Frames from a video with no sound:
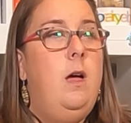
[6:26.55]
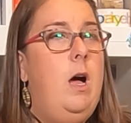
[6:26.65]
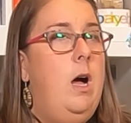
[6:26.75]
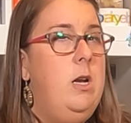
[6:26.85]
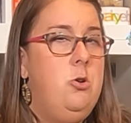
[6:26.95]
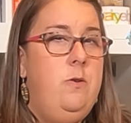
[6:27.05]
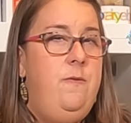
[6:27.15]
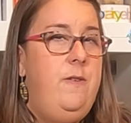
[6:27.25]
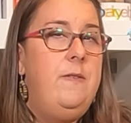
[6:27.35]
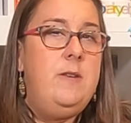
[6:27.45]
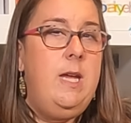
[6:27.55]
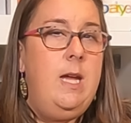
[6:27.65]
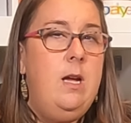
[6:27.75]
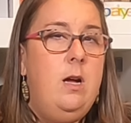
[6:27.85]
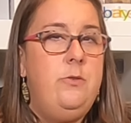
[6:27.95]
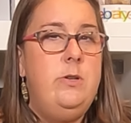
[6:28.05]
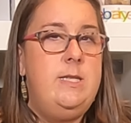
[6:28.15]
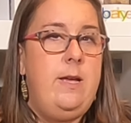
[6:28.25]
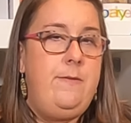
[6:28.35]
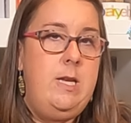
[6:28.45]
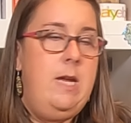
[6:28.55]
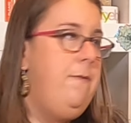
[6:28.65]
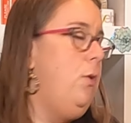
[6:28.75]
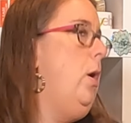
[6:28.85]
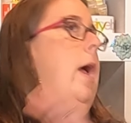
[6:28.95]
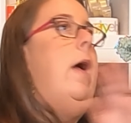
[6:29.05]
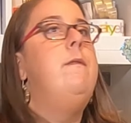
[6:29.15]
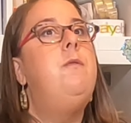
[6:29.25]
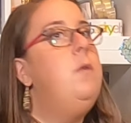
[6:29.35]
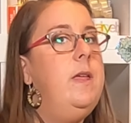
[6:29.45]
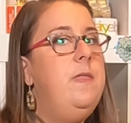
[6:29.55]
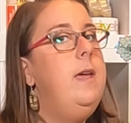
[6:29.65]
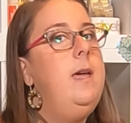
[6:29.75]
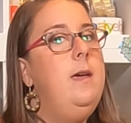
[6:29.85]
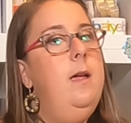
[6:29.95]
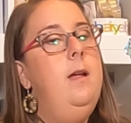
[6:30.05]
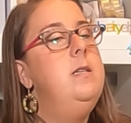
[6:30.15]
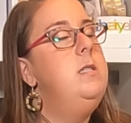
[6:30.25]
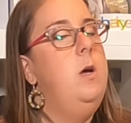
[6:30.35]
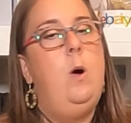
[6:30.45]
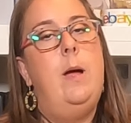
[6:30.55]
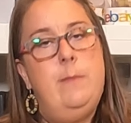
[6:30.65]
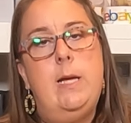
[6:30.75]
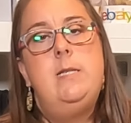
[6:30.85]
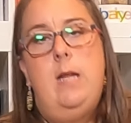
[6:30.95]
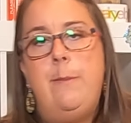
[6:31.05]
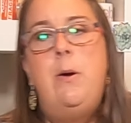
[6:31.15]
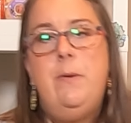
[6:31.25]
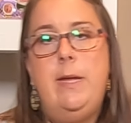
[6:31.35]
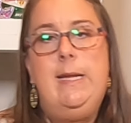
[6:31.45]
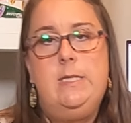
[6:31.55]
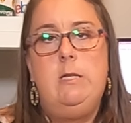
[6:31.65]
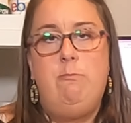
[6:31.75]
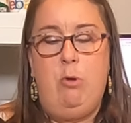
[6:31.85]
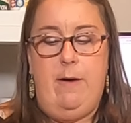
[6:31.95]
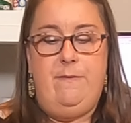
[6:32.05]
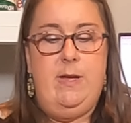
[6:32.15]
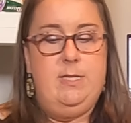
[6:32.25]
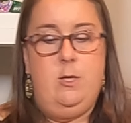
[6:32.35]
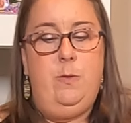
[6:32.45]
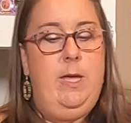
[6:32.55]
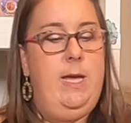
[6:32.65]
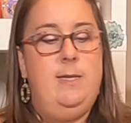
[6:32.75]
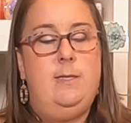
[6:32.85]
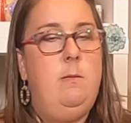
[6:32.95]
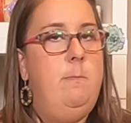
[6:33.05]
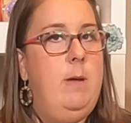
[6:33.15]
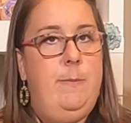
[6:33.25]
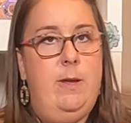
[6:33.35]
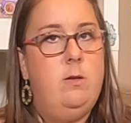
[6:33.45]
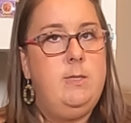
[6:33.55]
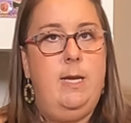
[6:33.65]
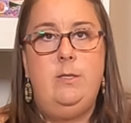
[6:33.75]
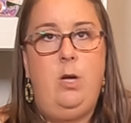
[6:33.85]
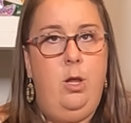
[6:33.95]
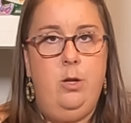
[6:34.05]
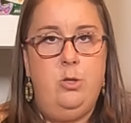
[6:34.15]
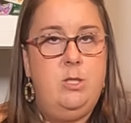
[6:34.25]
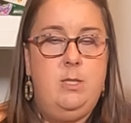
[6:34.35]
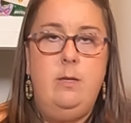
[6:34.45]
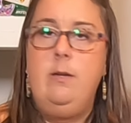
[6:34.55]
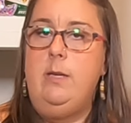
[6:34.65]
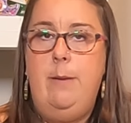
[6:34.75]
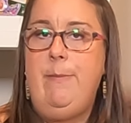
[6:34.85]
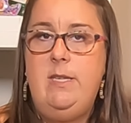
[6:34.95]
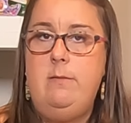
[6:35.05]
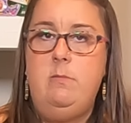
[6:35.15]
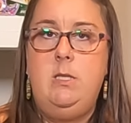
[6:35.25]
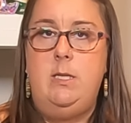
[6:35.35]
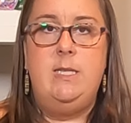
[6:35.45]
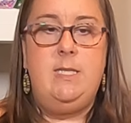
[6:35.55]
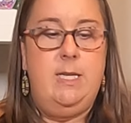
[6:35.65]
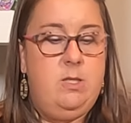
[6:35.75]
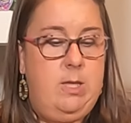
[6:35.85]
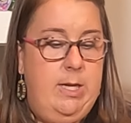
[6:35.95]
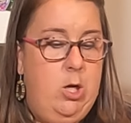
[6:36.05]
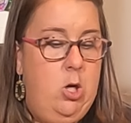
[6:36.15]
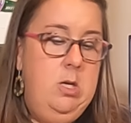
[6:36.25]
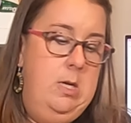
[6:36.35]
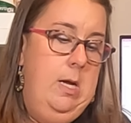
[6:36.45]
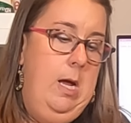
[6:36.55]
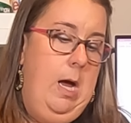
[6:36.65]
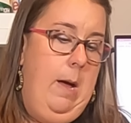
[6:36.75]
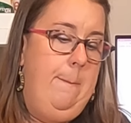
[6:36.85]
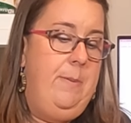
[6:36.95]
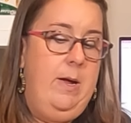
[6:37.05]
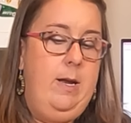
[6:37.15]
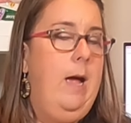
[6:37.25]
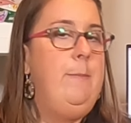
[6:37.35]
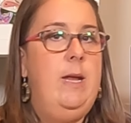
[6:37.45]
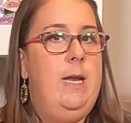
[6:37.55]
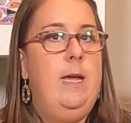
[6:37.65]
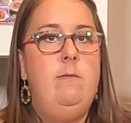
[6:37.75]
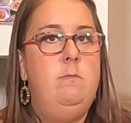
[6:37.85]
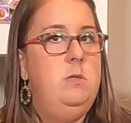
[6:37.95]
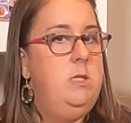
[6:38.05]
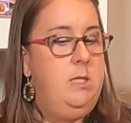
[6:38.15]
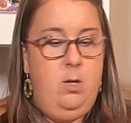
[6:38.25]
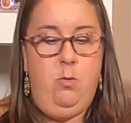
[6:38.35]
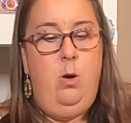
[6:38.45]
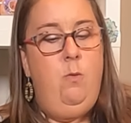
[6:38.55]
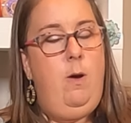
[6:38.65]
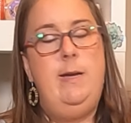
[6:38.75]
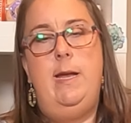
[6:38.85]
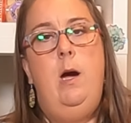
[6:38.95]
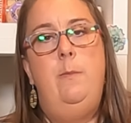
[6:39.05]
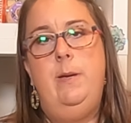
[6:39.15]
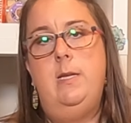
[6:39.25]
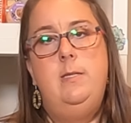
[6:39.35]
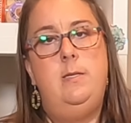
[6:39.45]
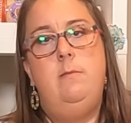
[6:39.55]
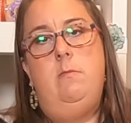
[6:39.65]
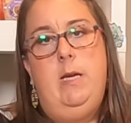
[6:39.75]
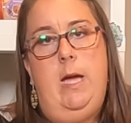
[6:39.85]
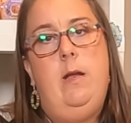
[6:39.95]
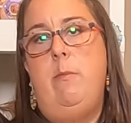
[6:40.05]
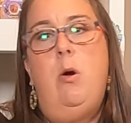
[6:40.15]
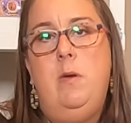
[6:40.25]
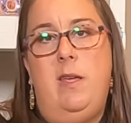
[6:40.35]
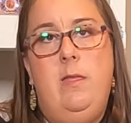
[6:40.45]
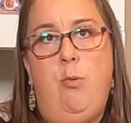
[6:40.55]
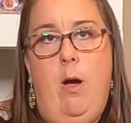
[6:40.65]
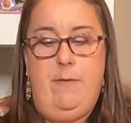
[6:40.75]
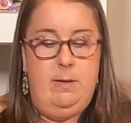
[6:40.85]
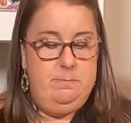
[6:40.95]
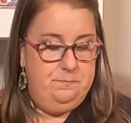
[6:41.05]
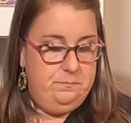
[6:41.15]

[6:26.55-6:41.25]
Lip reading: $150, $170 for everything. So like I said, I'm already into the profit. So these, maybe I'll say $1 just to keep my statistics clear. But I'm in it 0 right now because, again, I'm already in the profit.